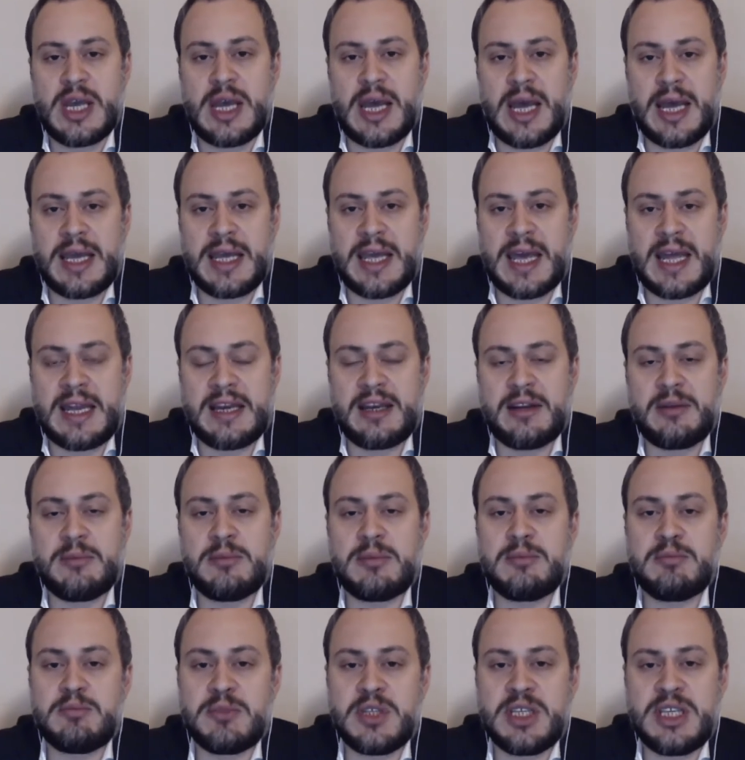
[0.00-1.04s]
Again,
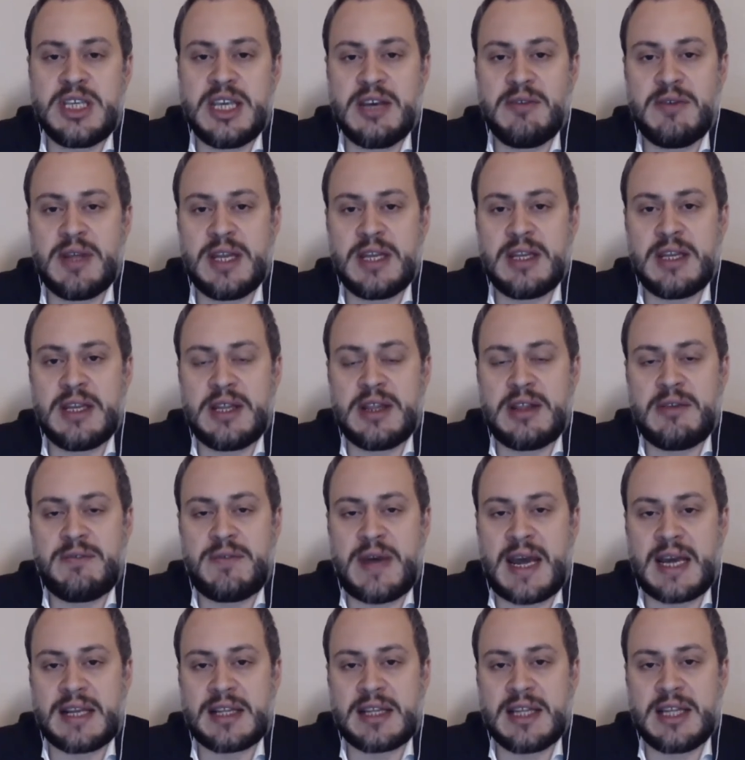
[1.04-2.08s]
given the
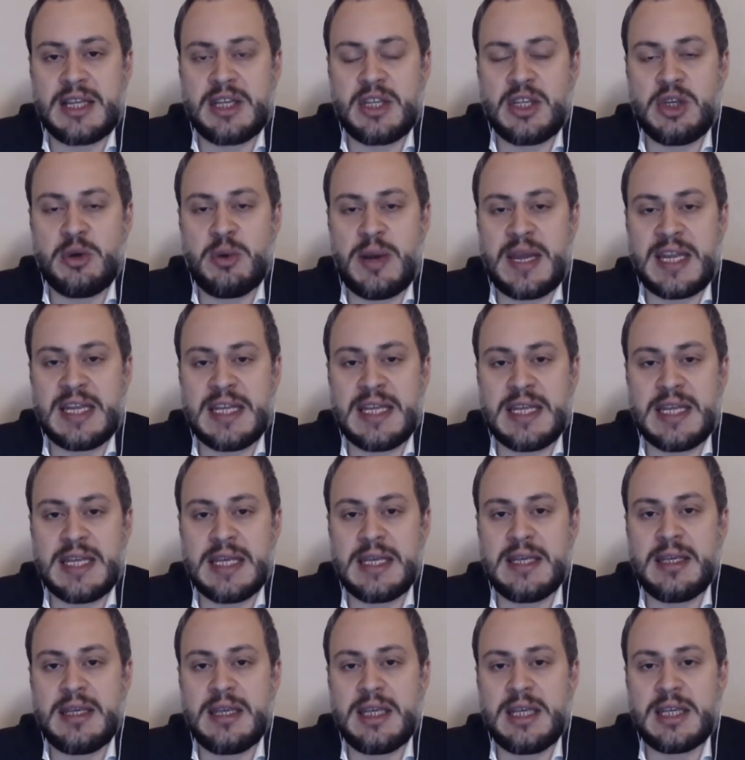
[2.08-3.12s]
fact that
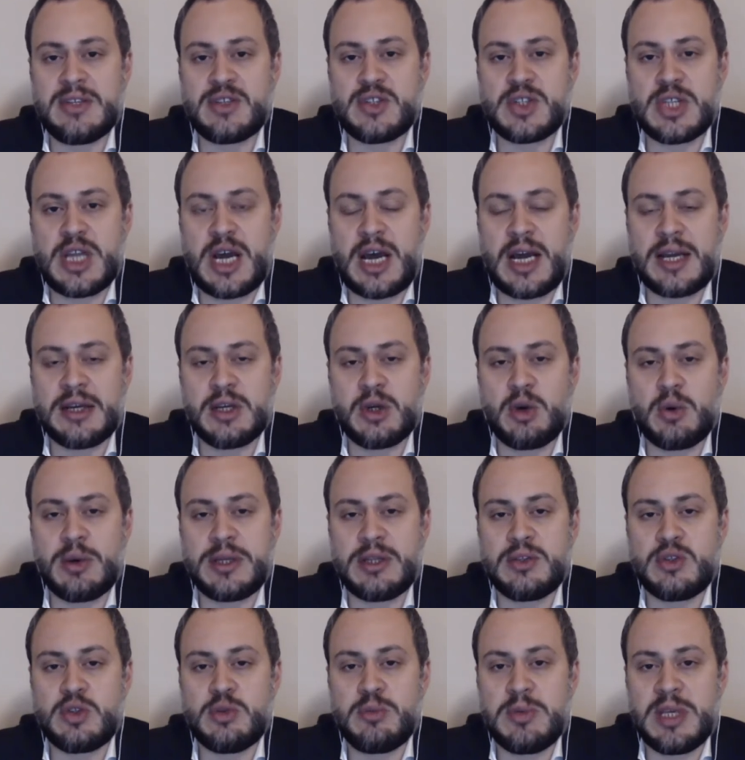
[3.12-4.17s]
UAE is not
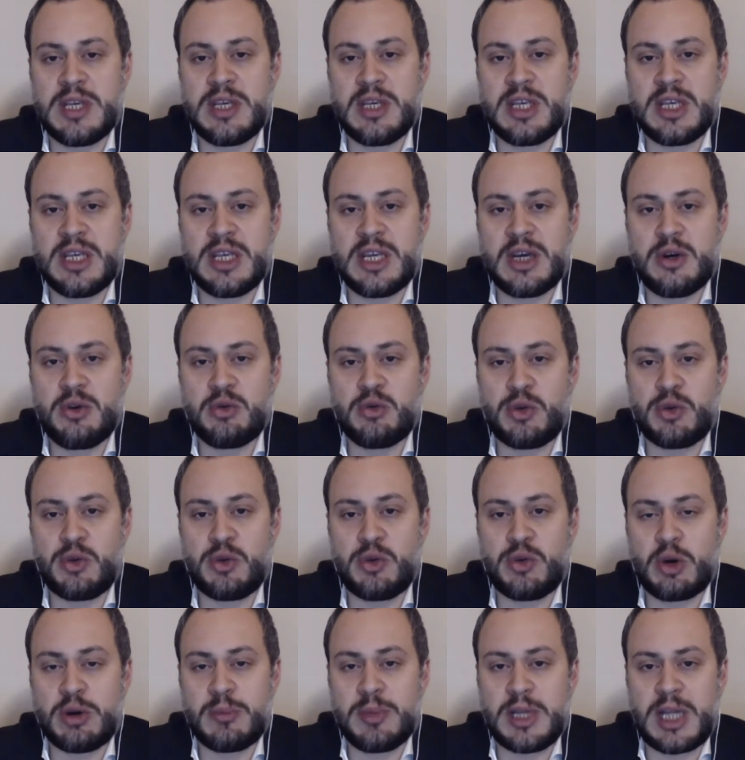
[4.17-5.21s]
going to be
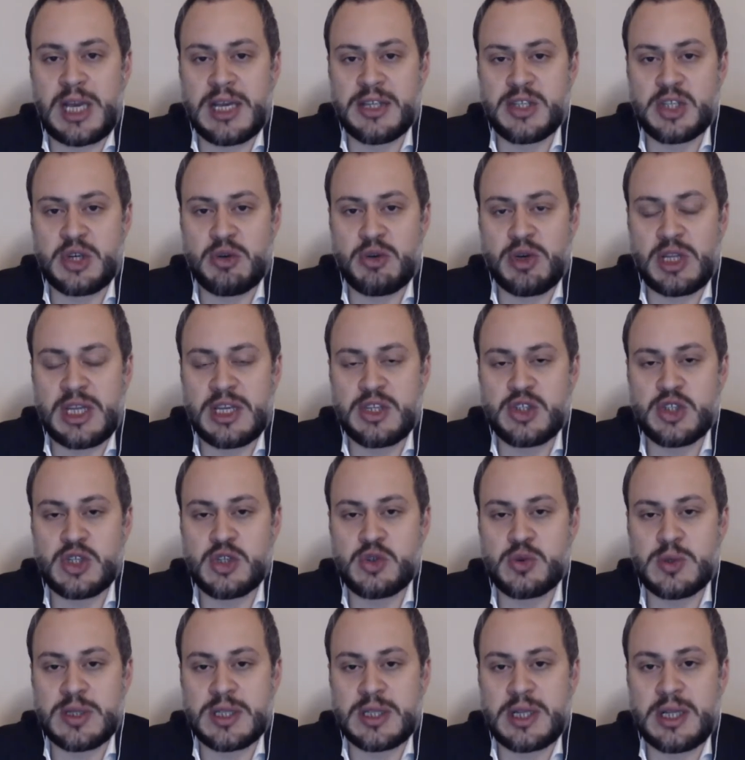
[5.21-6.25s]
renormalizing
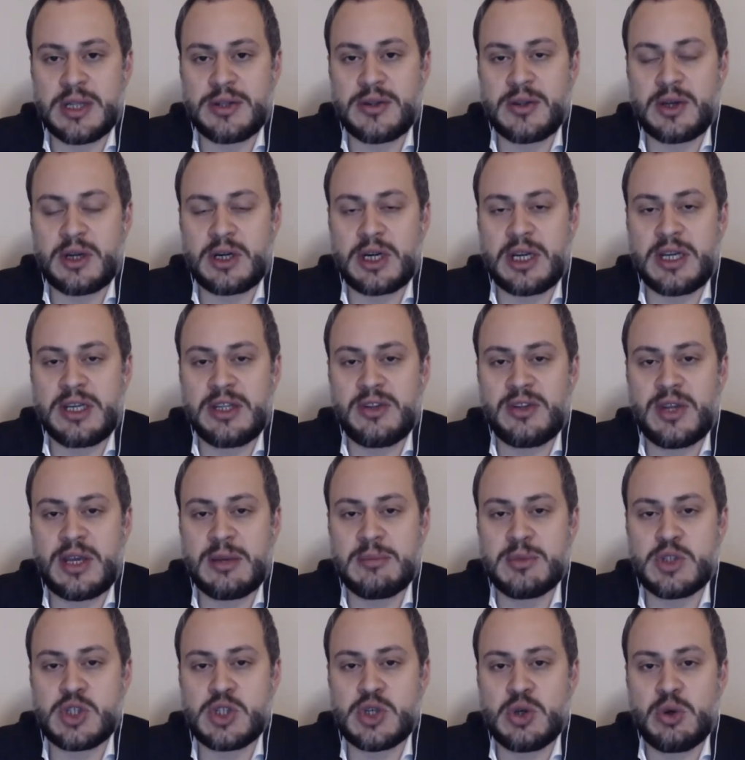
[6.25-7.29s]
relations with Qatar
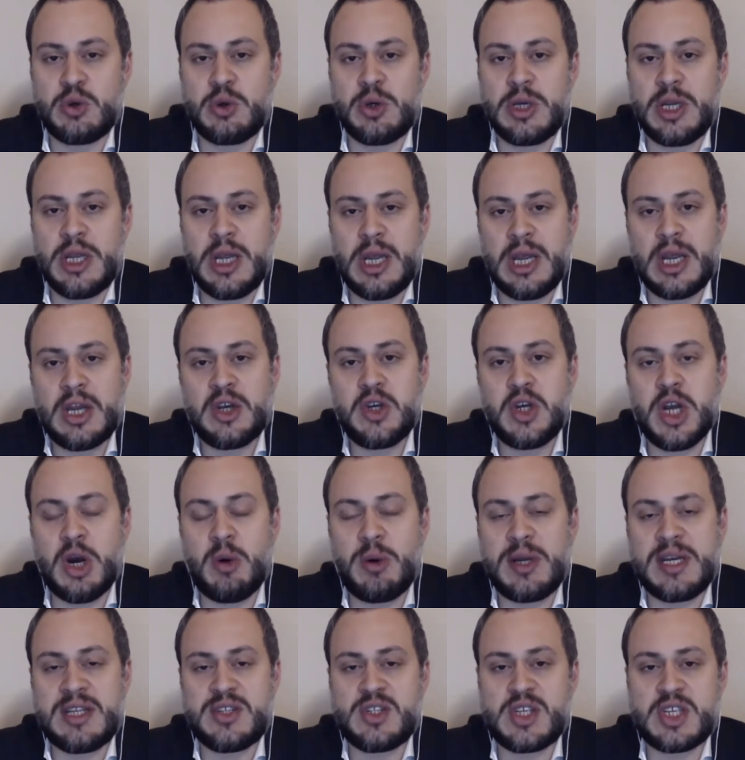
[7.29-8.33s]
anytime soon, no
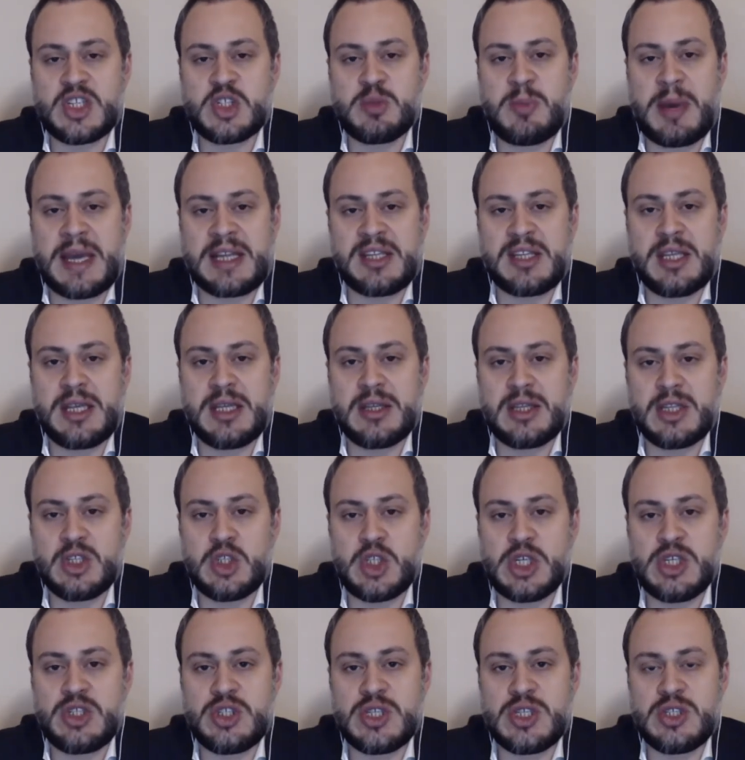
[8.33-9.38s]
one is expecting the
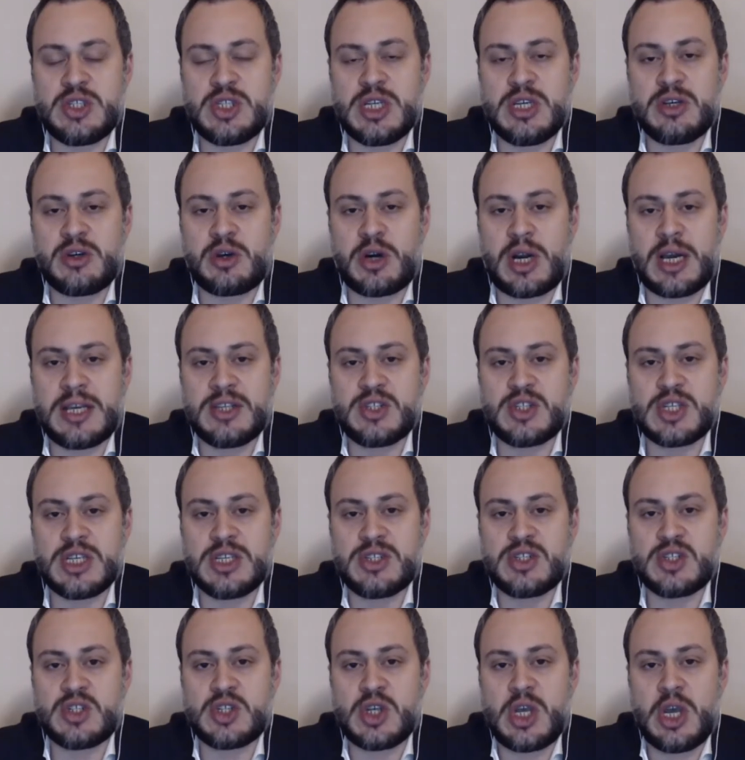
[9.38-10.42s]
GCC
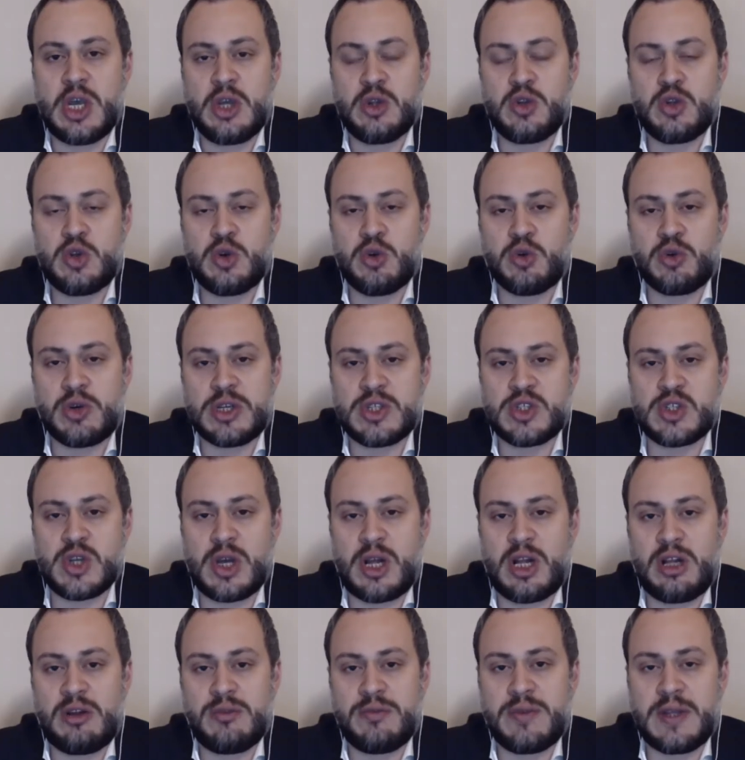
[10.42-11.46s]
crisis to
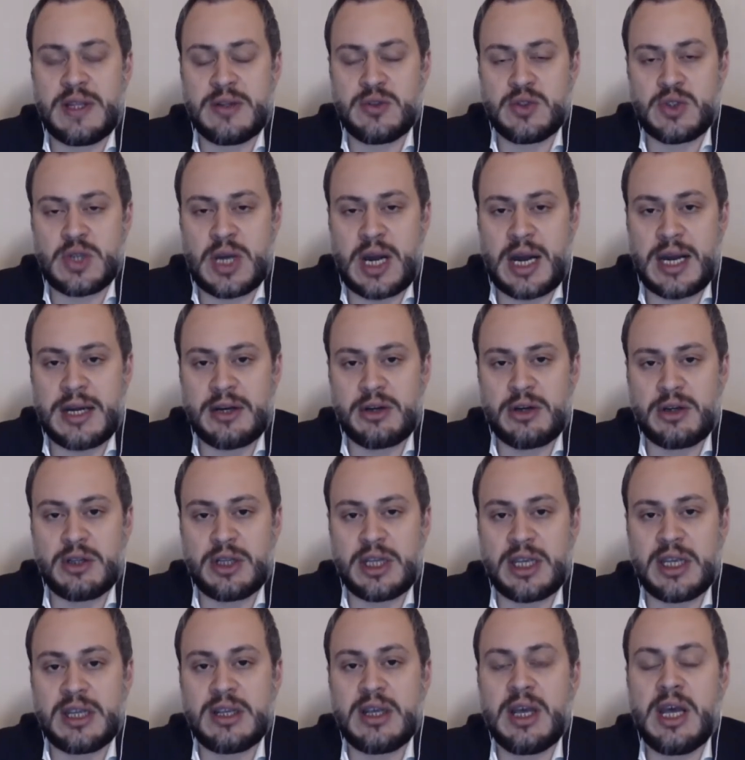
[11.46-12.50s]
resolve
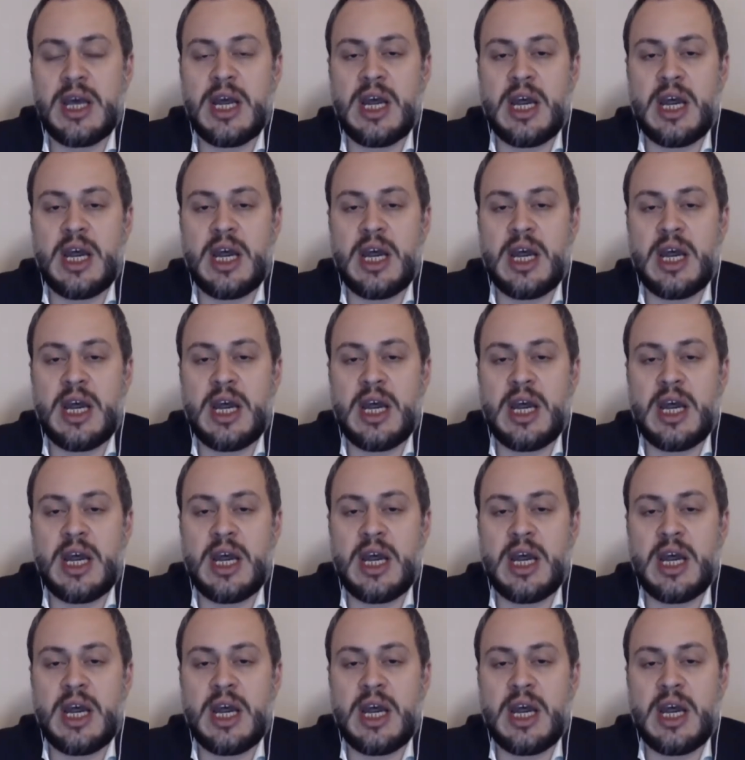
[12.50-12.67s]
entirely.